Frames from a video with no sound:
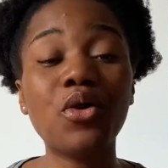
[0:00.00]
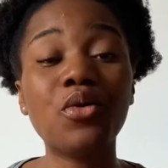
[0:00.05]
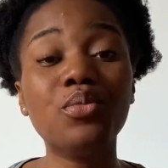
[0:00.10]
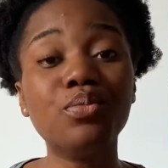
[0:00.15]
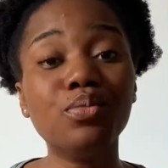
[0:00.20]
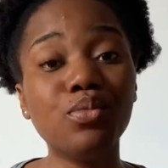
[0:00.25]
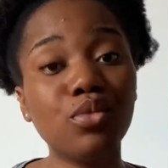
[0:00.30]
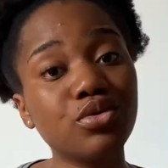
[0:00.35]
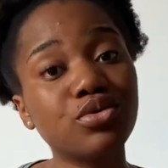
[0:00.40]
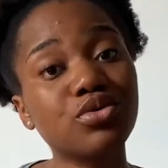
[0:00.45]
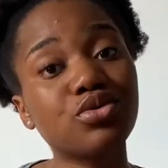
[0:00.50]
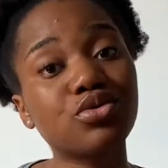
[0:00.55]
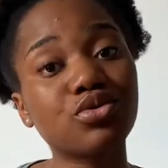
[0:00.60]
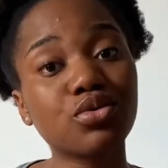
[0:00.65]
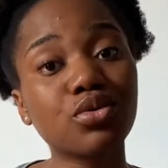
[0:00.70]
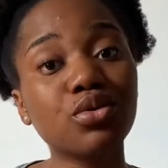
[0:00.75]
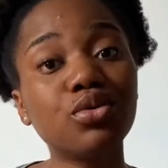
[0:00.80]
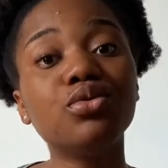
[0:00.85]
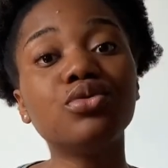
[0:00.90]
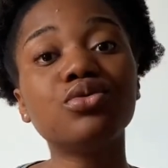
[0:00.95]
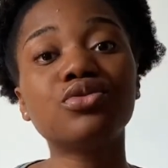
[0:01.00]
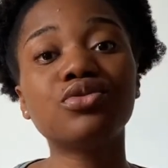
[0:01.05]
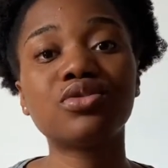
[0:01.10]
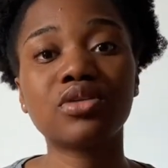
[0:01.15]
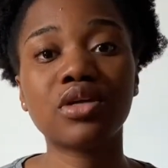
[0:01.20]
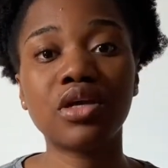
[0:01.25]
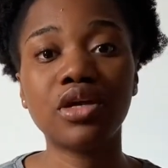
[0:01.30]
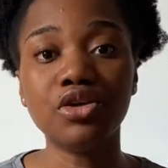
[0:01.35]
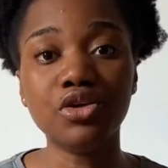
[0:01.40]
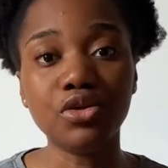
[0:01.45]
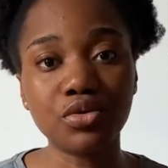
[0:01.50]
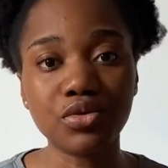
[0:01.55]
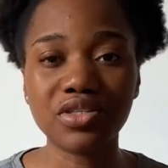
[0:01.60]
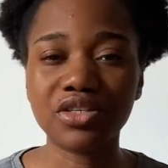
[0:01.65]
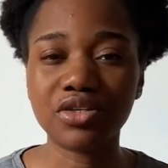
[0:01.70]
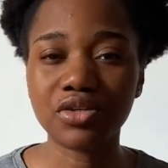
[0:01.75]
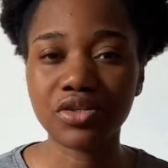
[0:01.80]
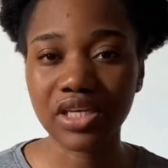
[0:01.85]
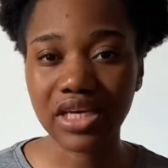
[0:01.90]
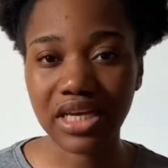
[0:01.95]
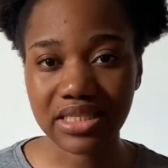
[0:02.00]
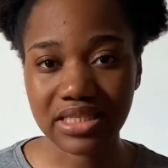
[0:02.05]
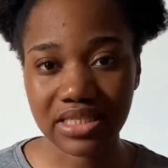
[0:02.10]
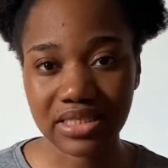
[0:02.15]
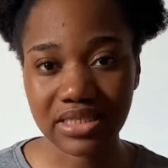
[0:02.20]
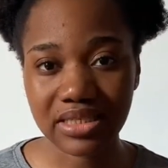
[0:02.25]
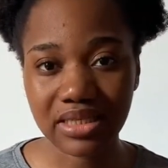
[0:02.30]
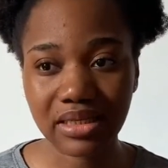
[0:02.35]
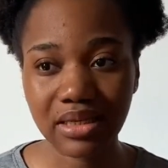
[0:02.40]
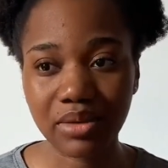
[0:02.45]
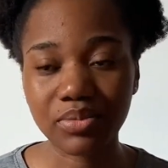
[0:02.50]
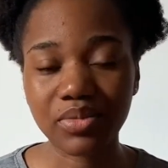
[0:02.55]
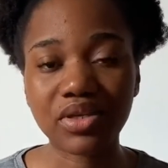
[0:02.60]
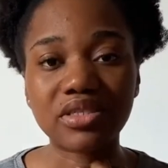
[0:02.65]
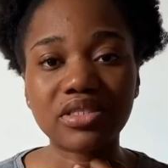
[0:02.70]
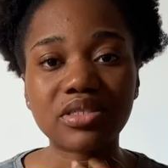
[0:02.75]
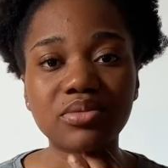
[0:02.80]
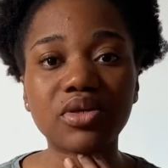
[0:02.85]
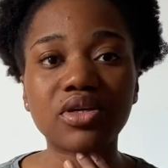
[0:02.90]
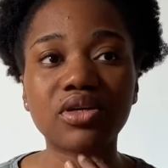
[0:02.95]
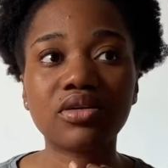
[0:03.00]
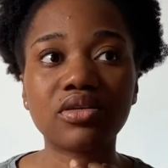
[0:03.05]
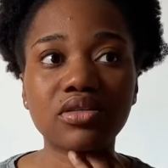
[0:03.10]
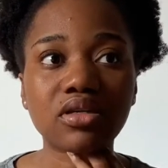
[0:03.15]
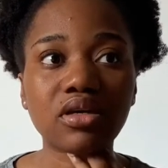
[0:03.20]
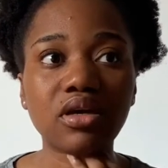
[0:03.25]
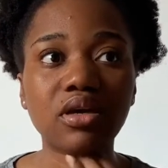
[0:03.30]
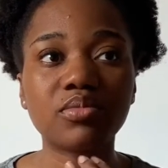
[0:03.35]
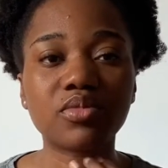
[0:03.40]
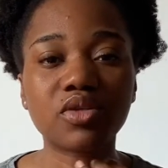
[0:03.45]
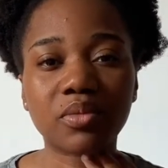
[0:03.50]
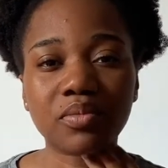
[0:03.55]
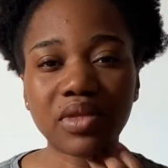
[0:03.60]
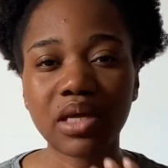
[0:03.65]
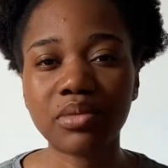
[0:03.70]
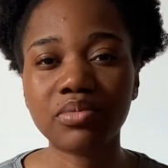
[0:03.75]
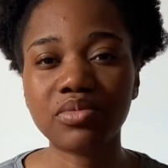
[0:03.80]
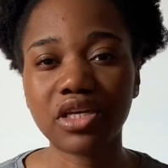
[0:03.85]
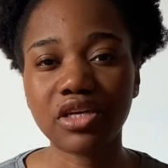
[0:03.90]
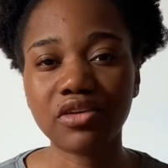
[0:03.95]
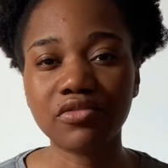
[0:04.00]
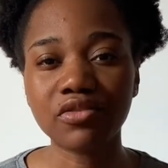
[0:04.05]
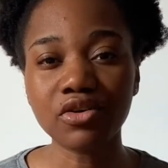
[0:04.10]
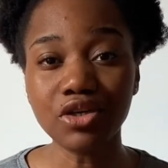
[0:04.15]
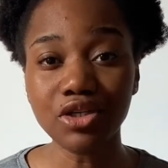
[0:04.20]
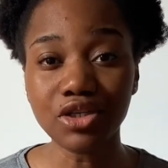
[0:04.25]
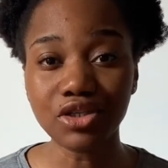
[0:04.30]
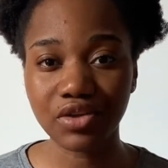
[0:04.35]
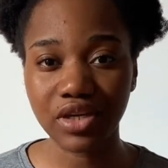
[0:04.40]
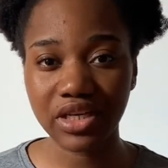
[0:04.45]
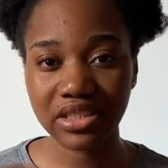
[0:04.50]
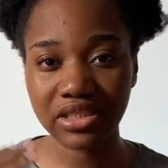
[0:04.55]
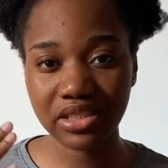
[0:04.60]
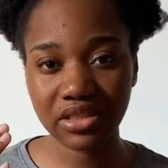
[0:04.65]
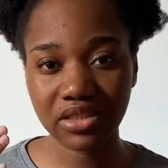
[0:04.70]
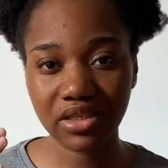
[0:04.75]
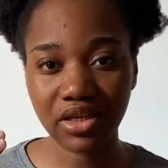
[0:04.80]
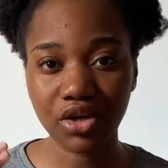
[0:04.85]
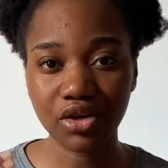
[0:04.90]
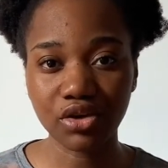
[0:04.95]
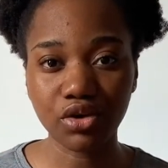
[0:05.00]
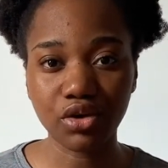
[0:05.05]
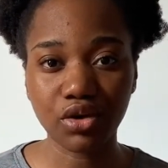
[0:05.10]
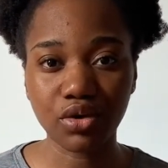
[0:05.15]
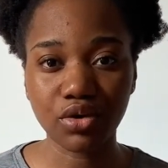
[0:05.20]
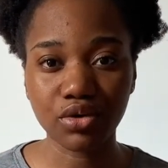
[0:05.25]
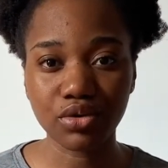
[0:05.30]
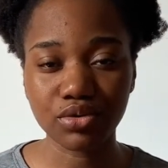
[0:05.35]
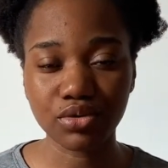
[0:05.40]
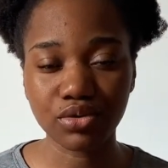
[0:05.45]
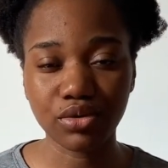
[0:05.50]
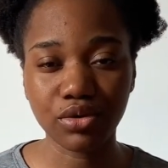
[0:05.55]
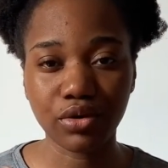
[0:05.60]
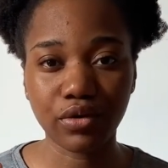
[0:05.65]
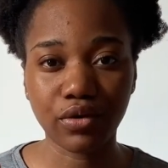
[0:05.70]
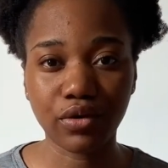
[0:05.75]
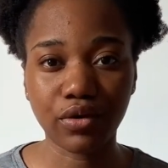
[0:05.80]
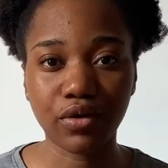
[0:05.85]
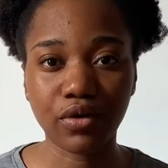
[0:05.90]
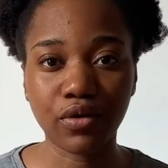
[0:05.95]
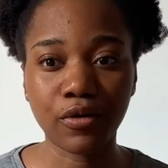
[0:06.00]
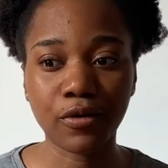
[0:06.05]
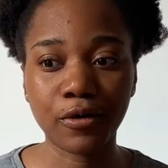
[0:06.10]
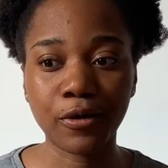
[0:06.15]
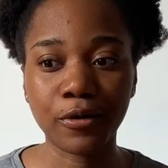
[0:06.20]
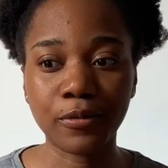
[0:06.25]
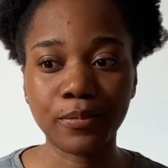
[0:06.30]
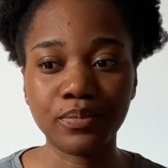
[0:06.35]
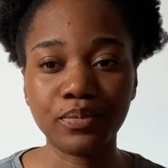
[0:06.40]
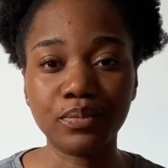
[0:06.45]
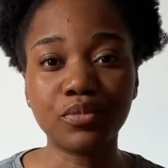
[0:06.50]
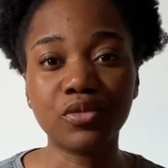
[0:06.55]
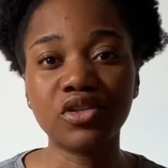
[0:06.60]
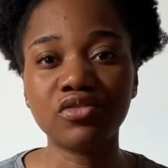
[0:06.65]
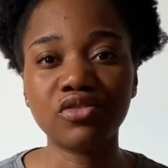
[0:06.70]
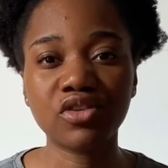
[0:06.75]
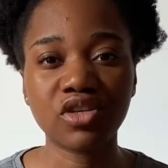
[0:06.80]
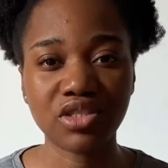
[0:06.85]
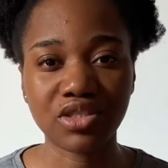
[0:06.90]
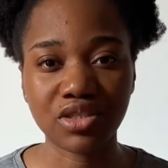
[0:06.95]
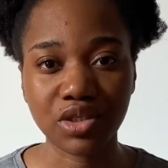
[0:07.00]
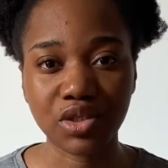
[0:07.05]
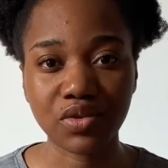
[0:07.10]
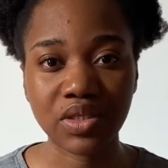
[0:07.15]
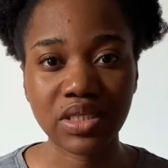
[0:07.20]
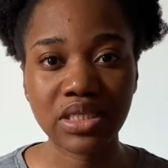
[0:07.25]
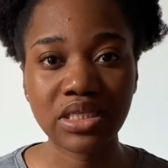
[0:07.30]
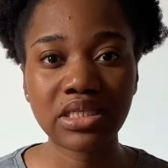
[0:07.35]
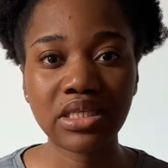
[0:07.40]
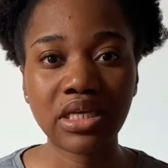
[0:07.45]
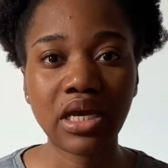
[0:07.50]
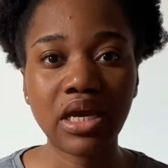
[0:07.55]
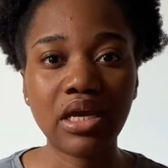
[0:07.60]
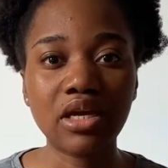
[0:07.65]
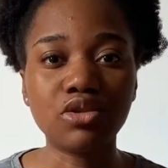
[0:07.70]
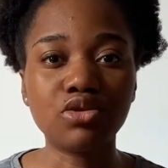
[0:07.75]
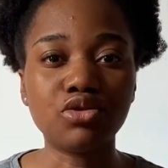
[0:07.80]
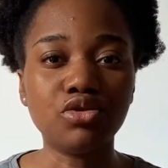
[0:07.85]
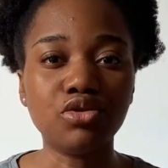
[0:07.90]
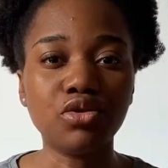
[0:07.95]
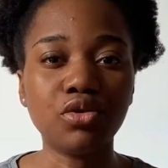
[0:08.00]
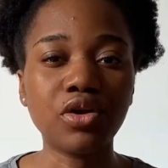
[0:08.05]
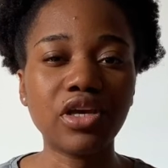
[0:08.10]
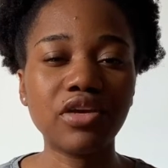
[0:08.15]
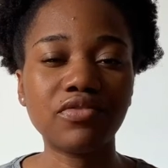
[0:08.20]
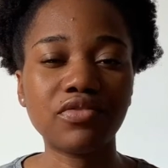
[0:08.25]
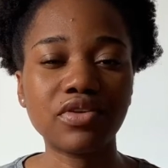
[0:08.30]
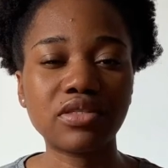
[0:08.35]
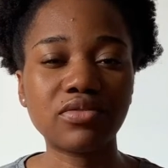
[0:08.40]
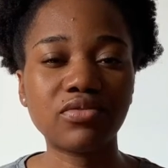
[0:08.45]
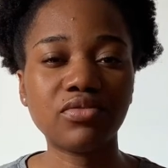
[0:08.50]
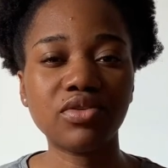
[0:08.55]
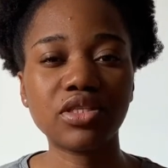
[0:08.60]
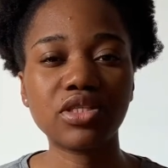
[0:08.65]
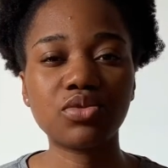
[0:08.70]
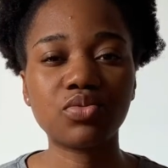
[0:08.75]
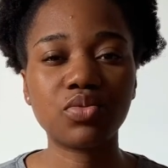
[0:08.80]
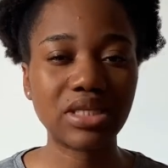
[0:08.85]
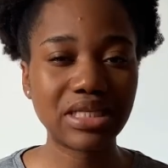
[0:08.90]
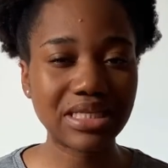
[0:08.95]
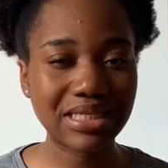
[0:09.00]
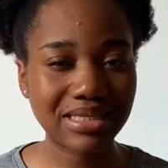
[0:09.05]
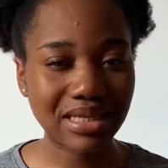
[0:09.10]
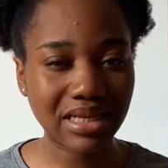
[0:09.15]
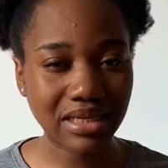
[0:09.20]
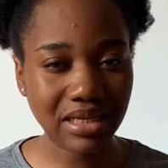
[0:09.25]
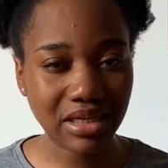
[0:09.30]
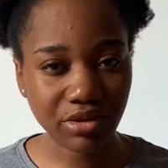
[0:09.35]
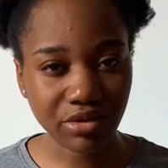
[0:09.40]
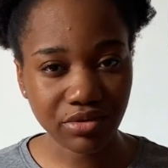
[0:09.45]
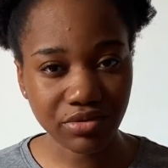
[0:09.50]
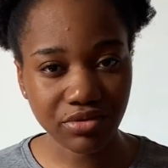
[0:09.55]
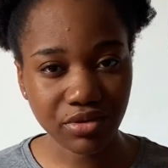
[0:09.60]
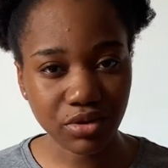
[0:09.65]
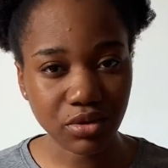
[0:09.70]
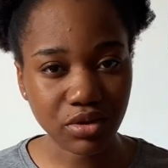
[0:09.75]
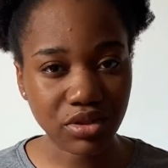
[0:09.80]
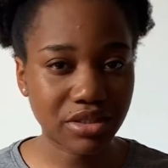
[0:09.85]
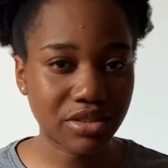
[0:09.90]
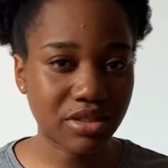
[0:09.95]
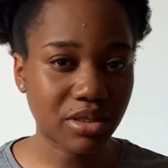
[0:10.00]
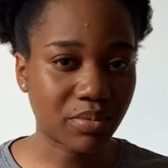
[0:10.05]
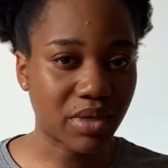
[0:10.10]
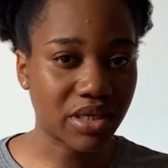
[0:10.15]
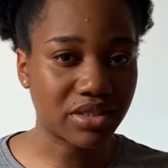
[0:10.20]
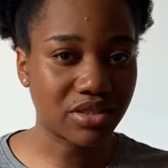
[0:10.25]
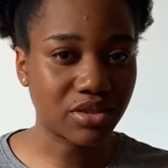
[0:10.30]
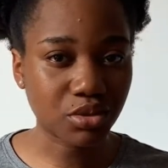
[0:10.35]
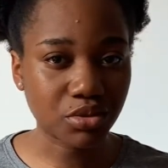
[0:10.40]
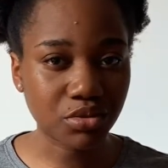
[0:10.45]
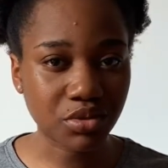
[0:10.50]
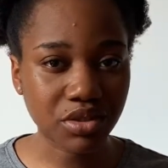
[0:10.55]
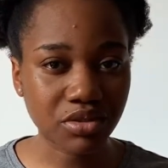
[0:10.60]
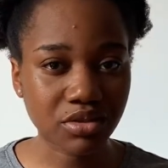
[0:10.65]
Most schools use the UniAssist database because sometimes they even grade your previous degrees to know if it fits with the standard of the German degree.